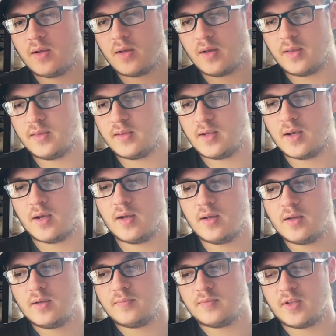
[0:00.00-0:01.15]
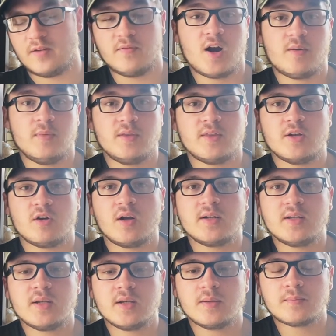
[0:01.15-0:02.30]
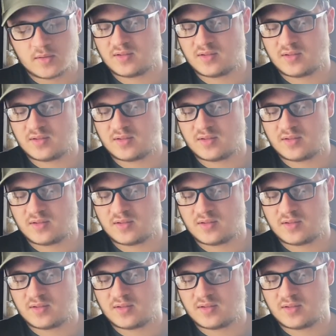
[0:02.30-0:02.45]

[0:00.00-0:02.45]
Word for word: and the, uh, the environment that you're hunting in.